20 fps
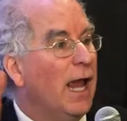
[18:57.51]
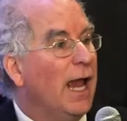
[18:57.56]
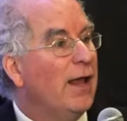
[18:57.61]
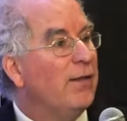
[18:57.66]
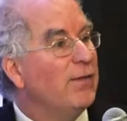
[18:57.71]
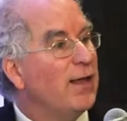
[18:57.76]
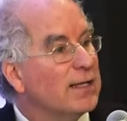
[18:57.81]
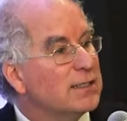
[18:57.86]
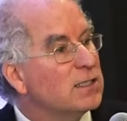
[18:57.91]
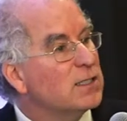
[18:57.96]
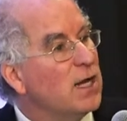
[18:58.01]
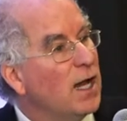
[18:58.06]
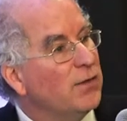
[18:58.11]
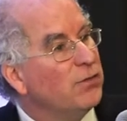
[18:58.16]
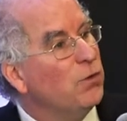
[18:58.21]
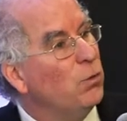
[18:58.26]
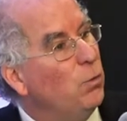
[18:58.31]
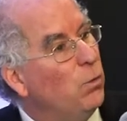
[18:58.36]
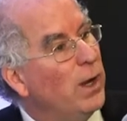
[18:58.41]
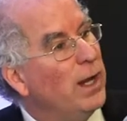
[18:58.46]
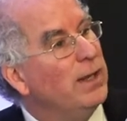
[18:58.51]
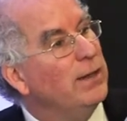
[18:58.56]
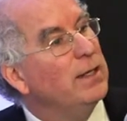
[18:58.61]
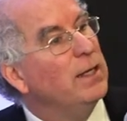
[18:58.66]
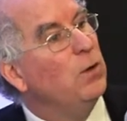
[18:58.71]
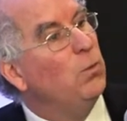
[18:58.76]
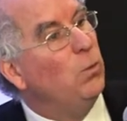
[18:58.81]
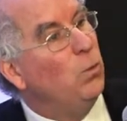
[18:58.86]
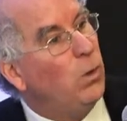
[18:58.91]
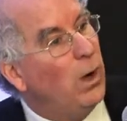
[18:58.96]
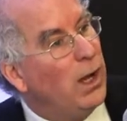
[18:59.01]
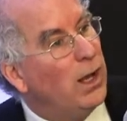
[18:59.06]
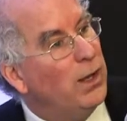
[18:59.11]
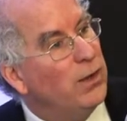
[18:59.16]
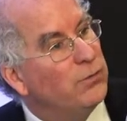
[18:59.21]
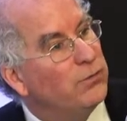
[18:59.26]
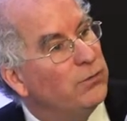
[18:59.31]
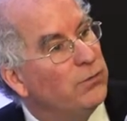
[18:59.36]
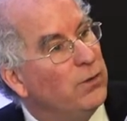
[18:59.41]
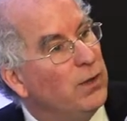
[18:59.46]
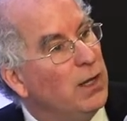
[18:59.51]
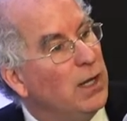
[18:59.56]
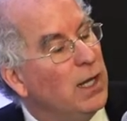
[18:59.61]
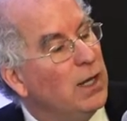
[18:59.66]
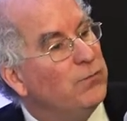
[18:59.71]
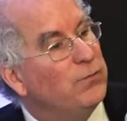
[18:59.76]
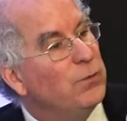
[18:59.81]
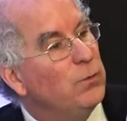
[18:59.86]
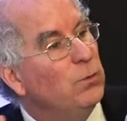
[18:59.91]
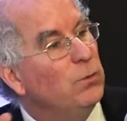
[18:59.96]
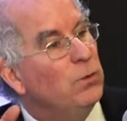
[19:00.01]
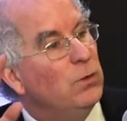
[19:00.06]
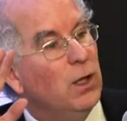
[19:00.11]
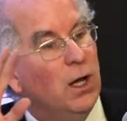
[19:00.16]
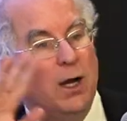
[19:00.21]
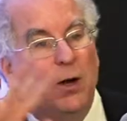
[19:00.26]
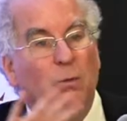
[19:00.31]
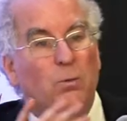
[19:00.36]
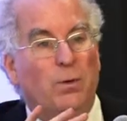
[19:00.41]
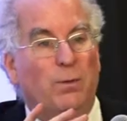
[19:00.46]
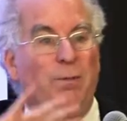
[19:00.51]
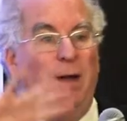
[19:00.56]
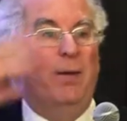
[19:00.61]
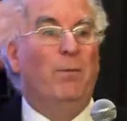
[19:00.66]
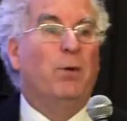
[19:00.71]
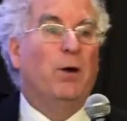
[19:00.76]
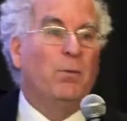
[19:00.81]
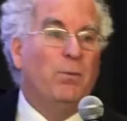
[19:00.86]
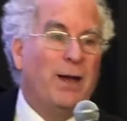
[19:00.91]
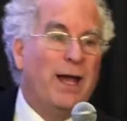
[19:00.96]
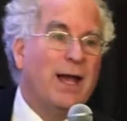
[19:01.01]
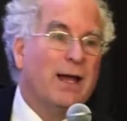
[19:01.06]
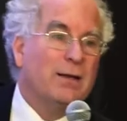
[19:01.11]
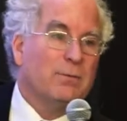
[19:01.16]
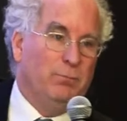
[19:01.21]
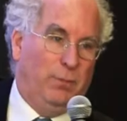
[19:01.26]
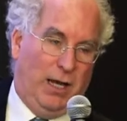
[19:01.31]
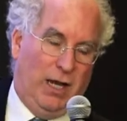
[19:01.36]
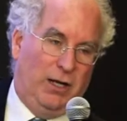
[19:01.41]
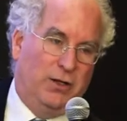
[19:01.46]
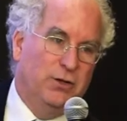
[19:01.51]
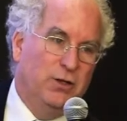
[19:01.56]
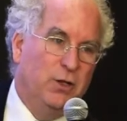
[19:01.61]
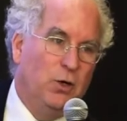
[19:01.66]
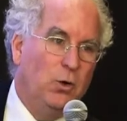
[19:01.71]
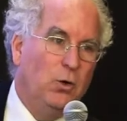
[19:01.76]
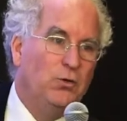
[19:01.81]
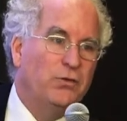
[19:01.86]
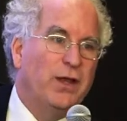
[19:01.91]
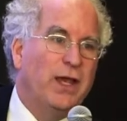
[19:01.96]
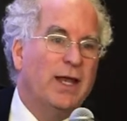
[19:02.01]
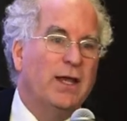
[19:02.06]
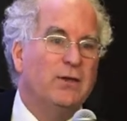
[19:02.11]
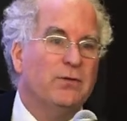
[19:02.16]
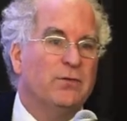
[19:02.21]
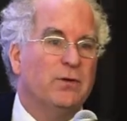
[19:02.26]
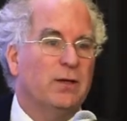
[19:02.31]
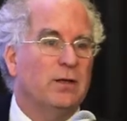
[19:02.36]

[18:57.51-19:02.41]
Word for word: And that's not the way that it was. If you remember back in the old days,